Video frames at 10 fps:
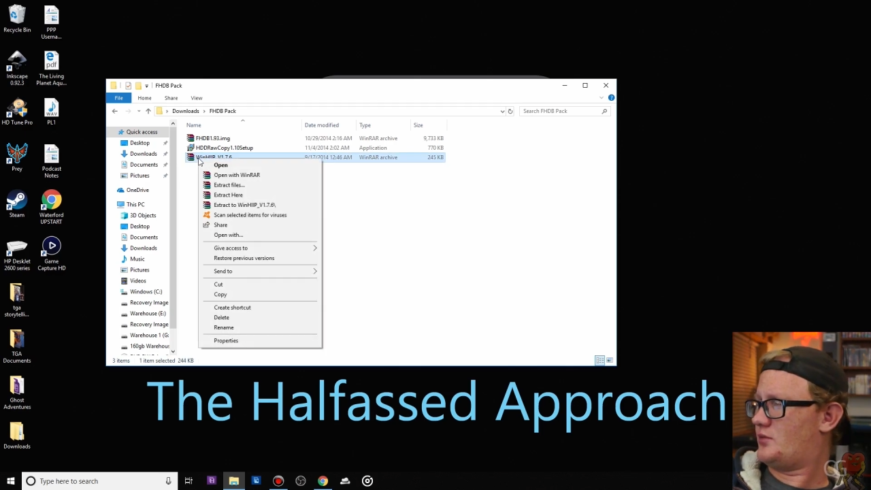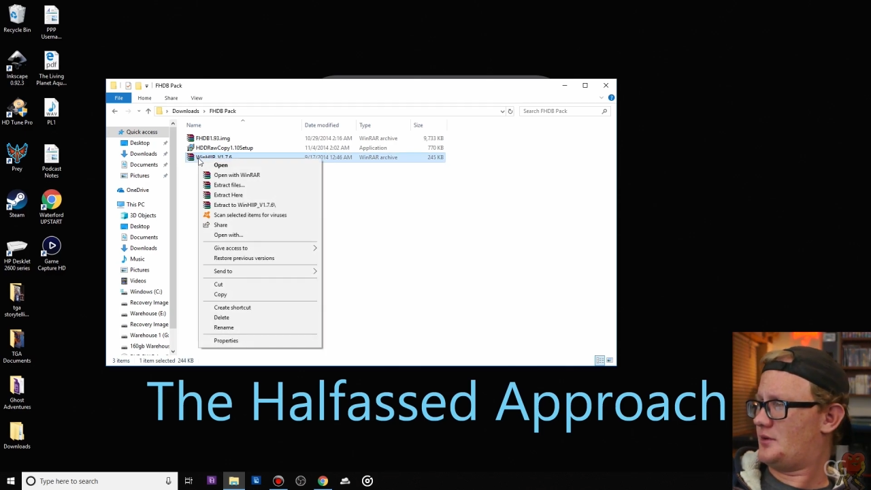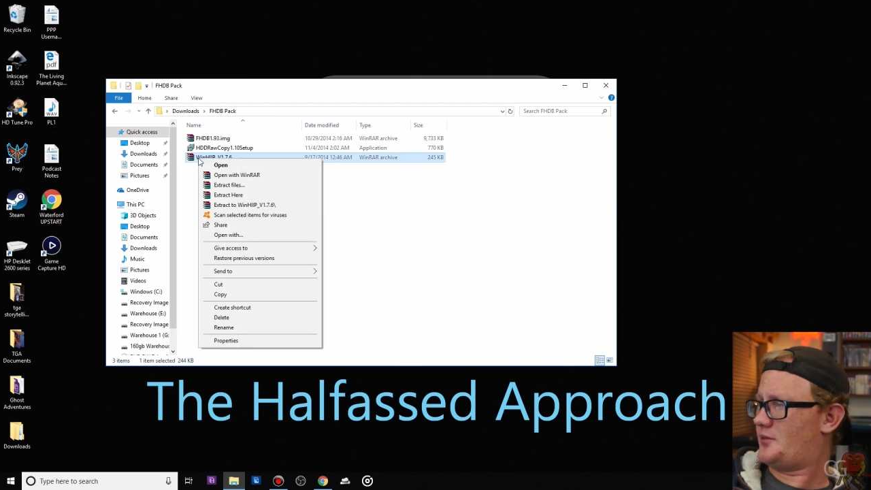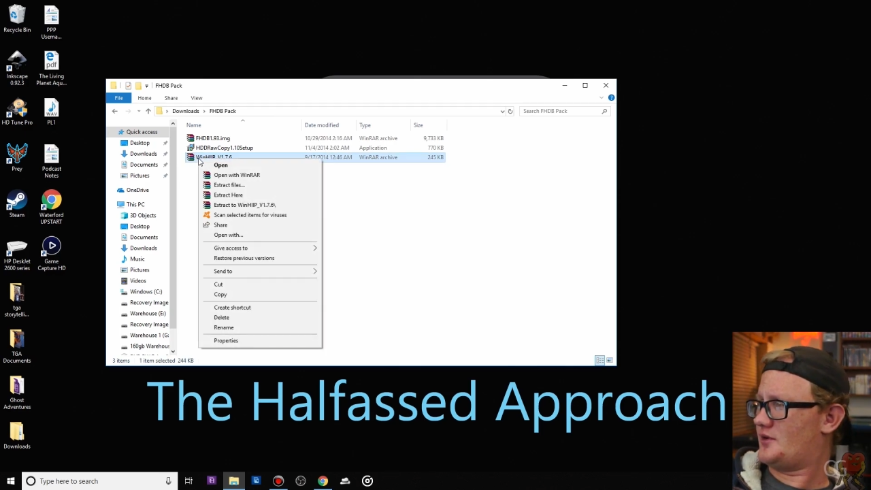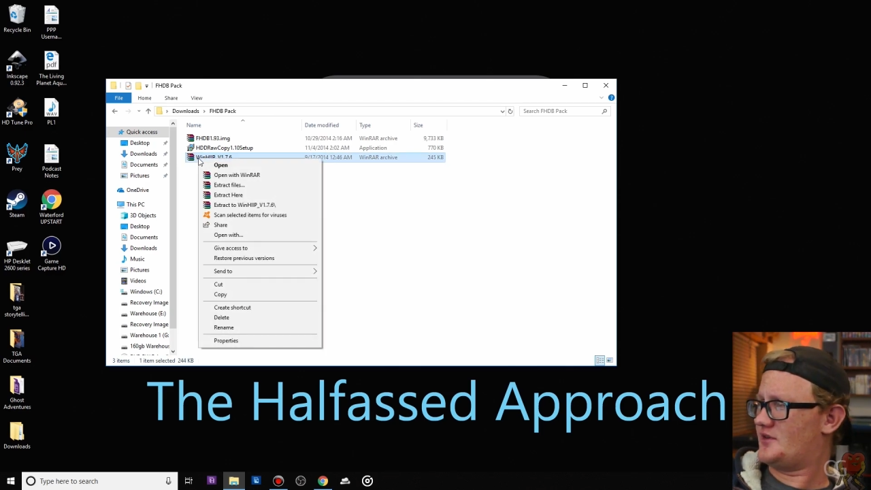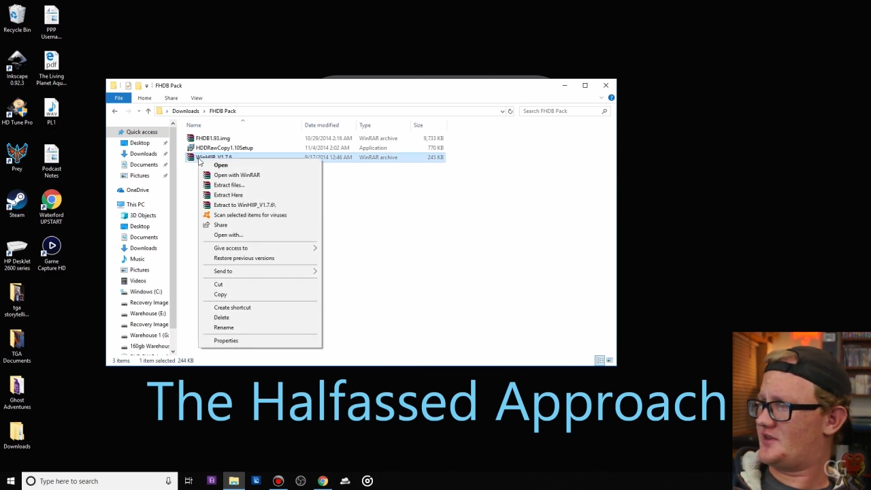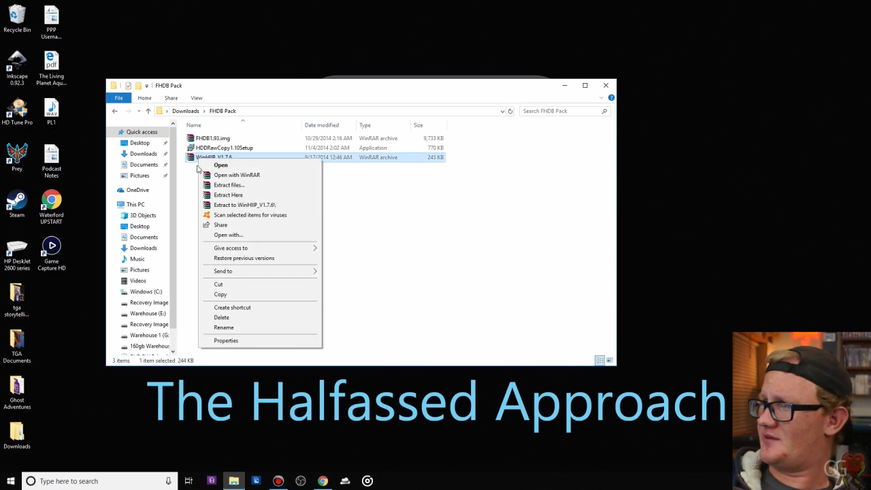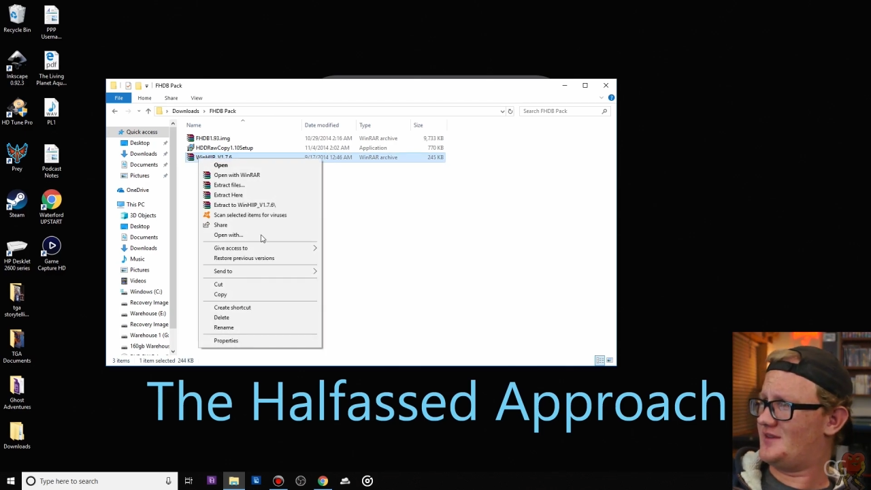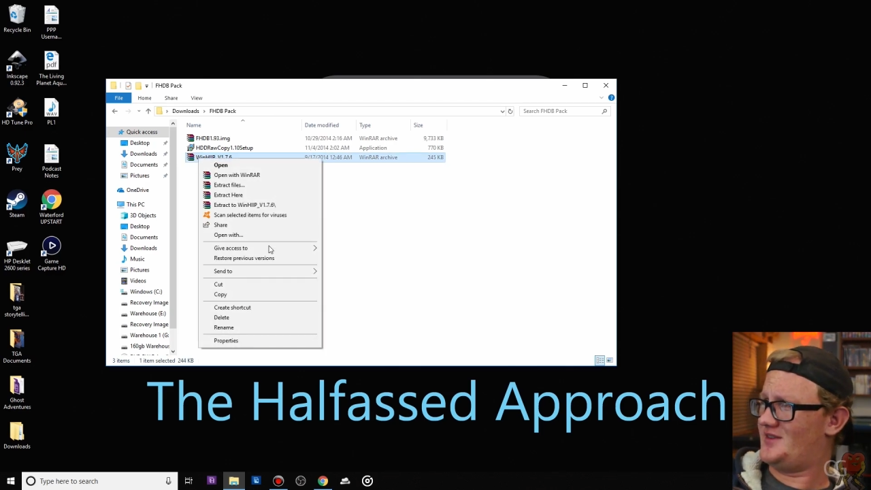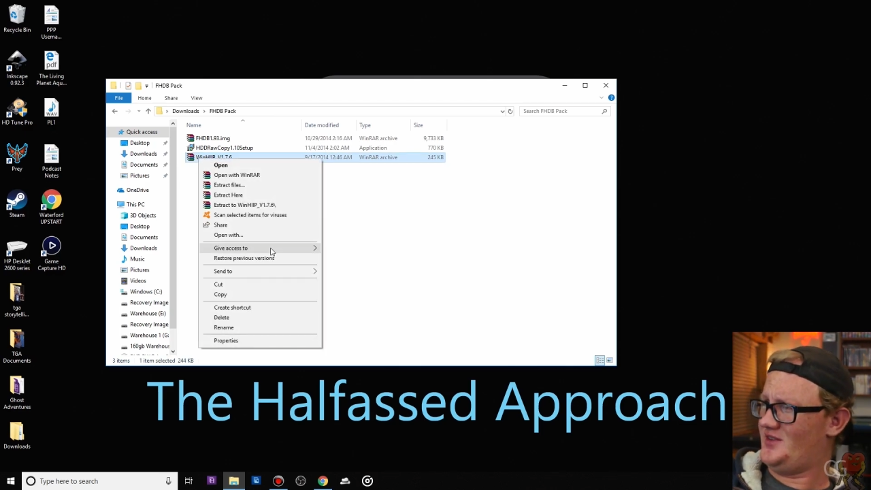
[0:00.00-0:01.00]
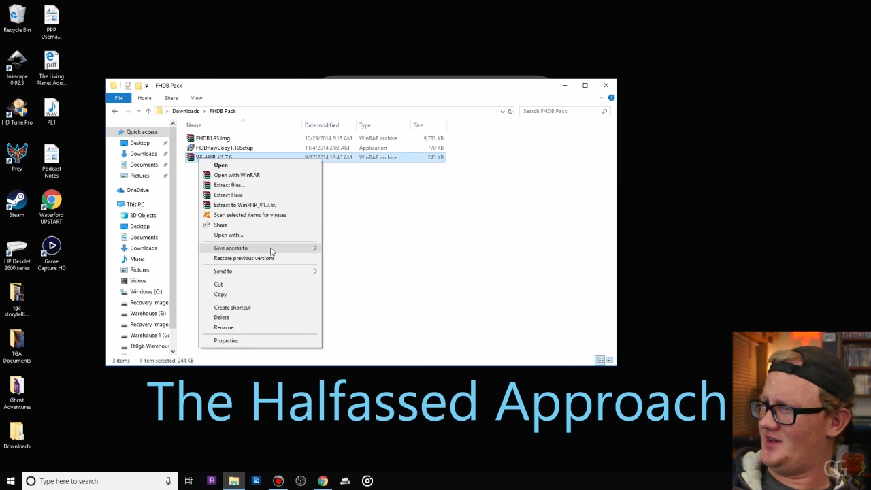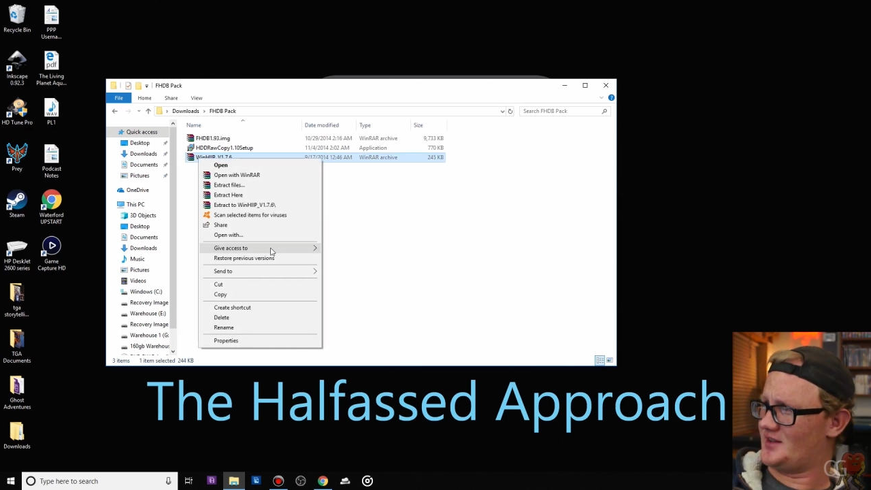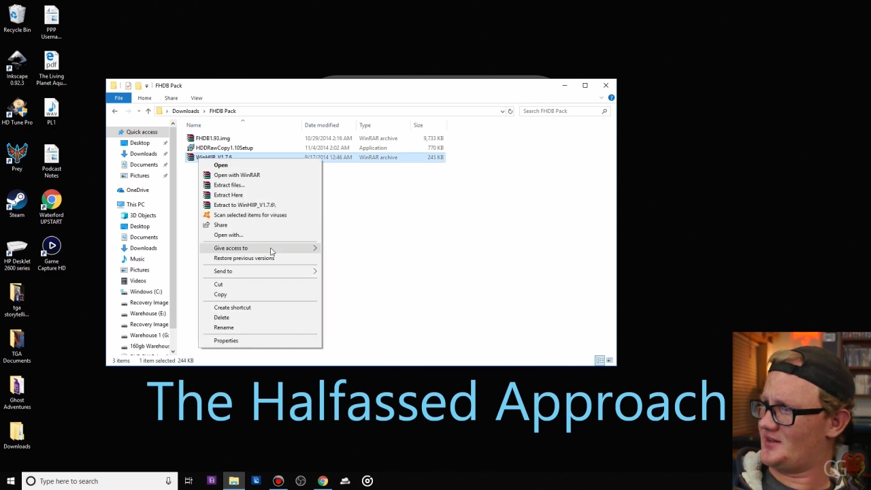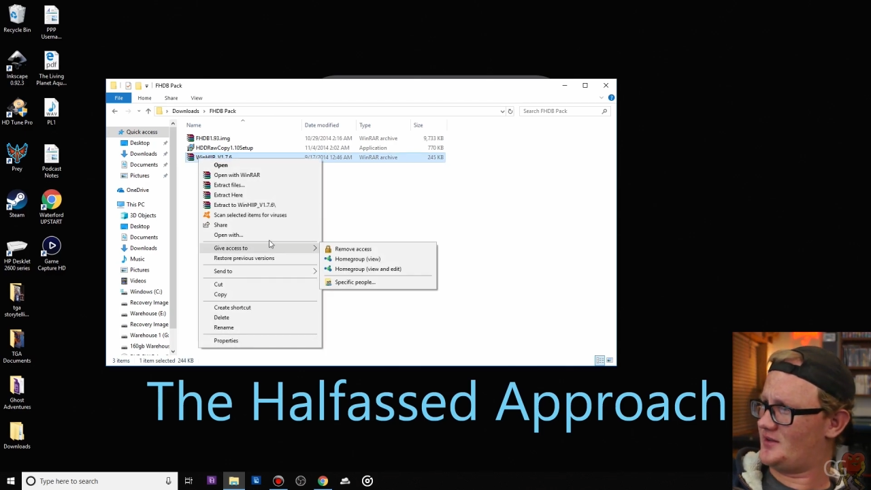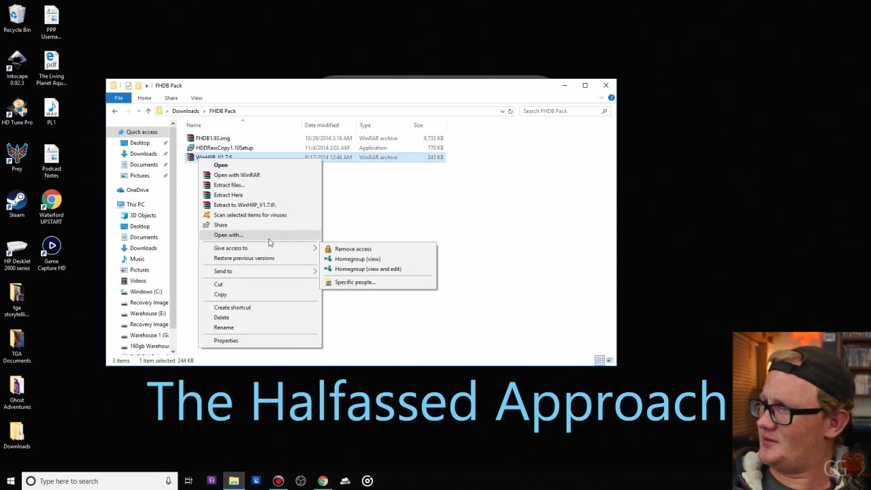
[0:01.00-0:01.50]

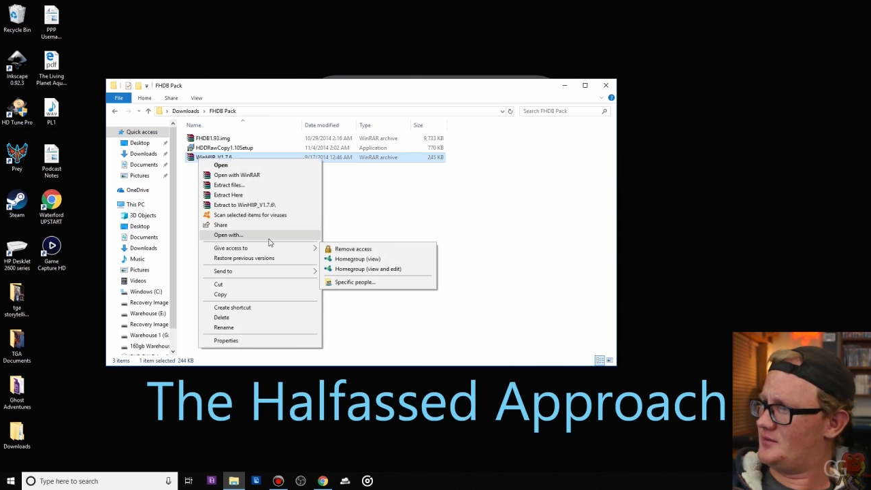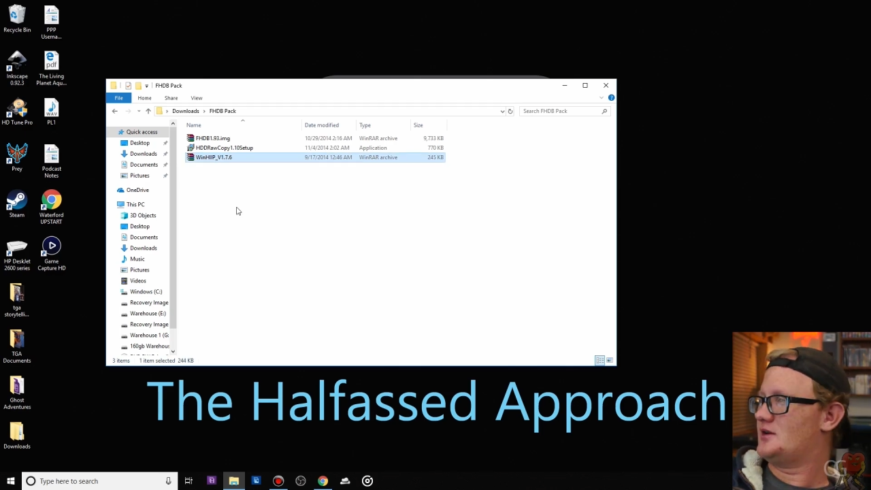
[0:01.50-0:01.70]
1.76.